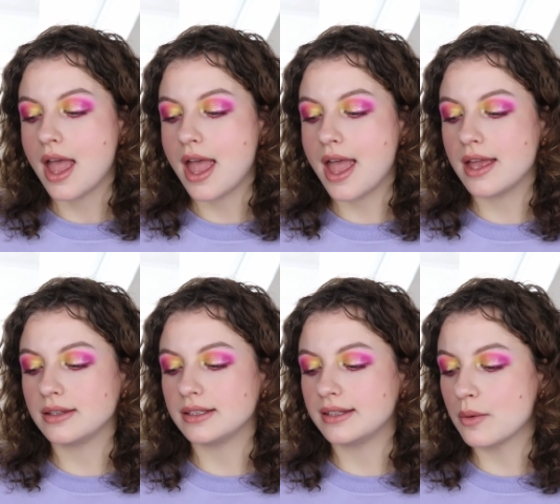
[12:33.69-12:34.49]

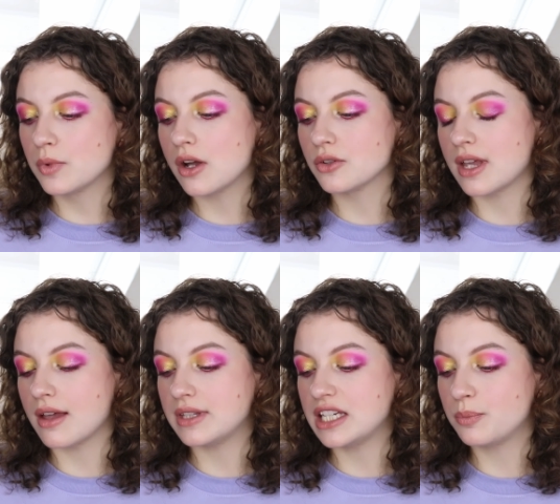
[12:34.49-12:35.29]
And then we also
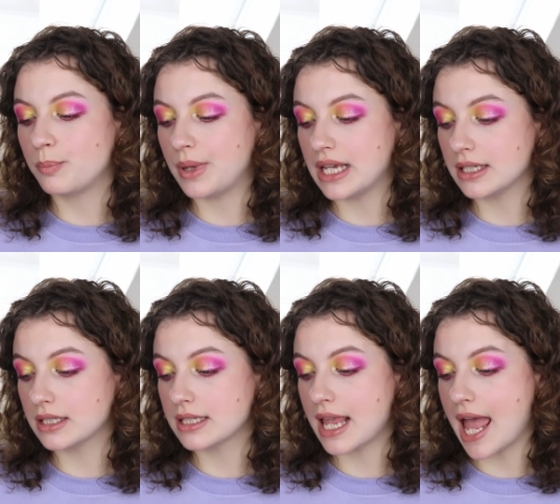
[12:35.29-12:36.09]
have these pinks